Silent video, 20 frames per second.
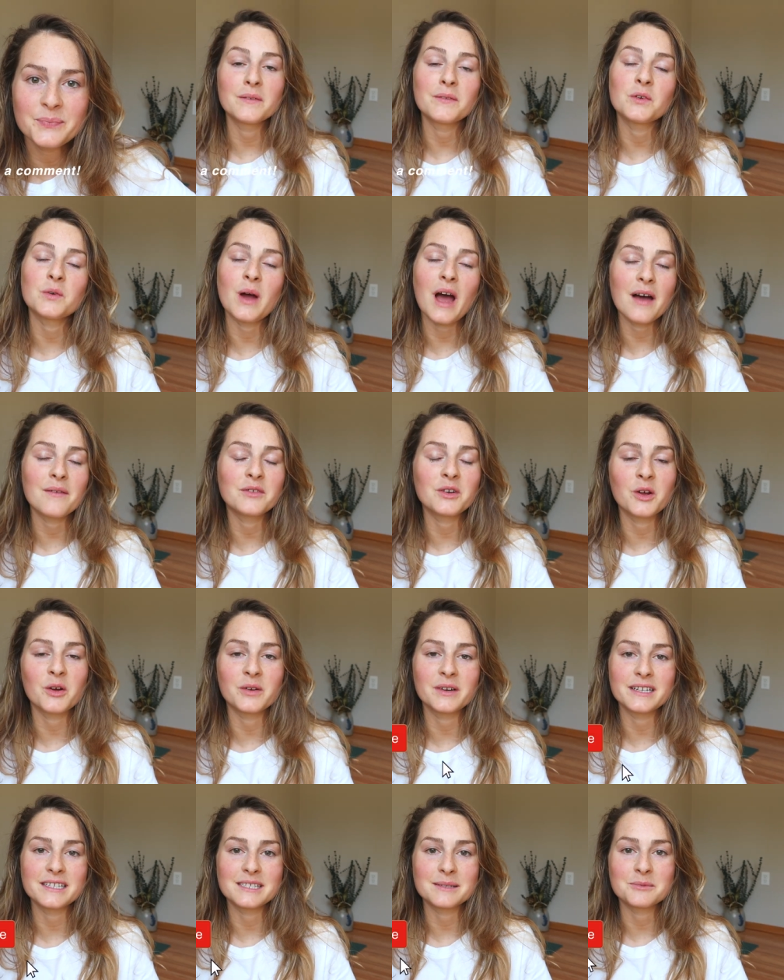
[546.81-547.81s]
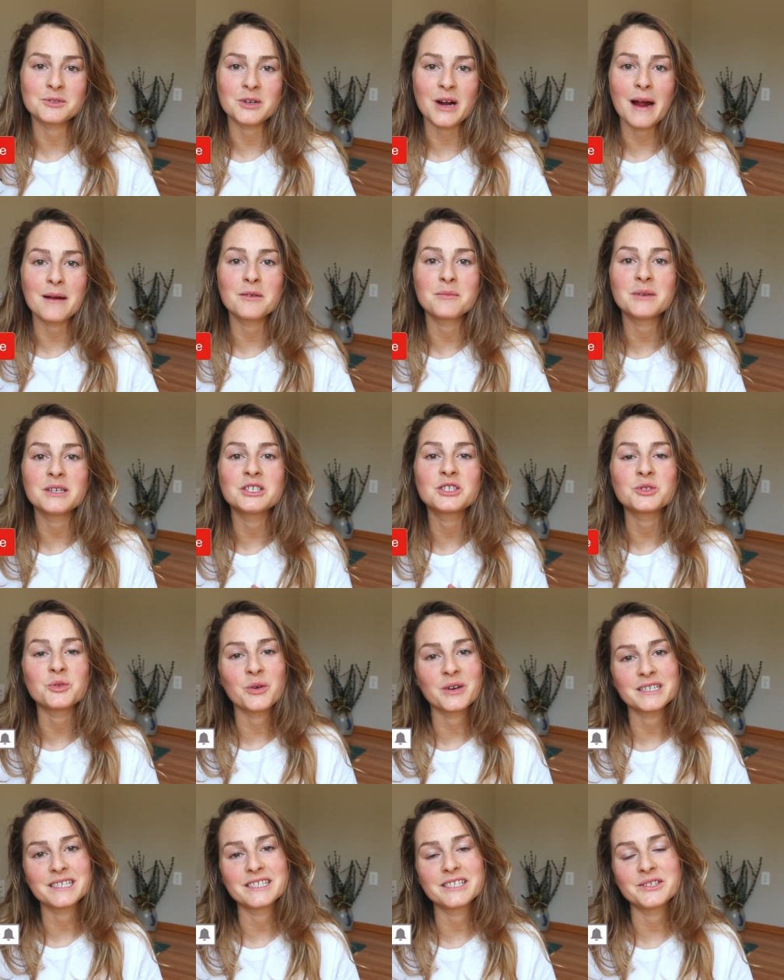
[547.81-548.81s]
If you haven't already subscribed, be
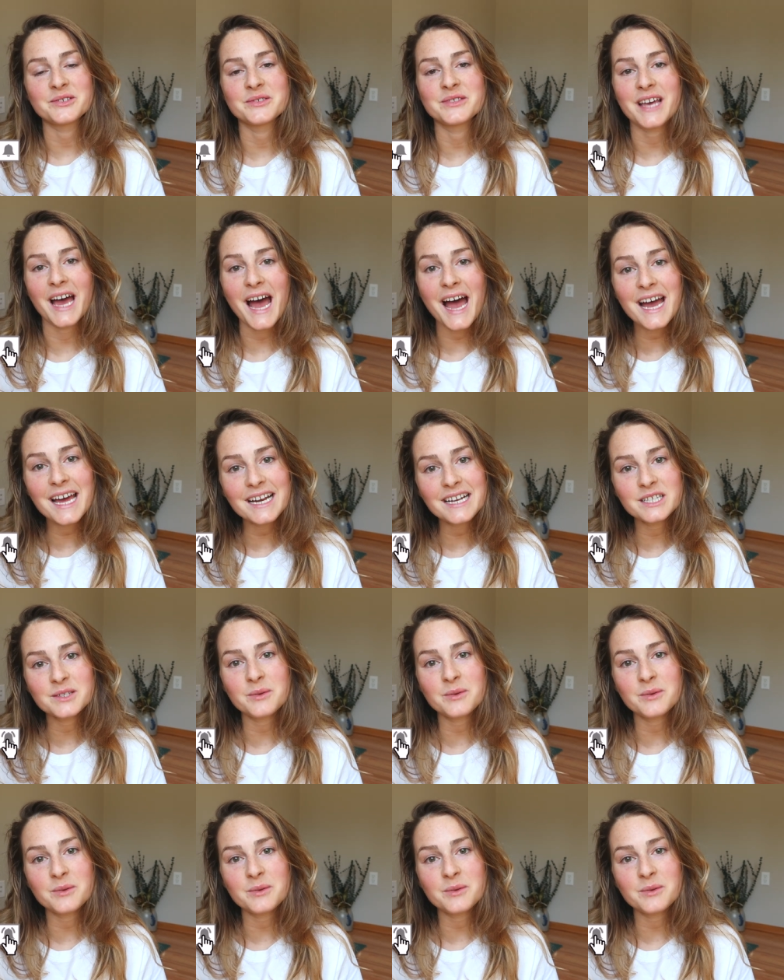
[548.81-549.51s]
sure to do that,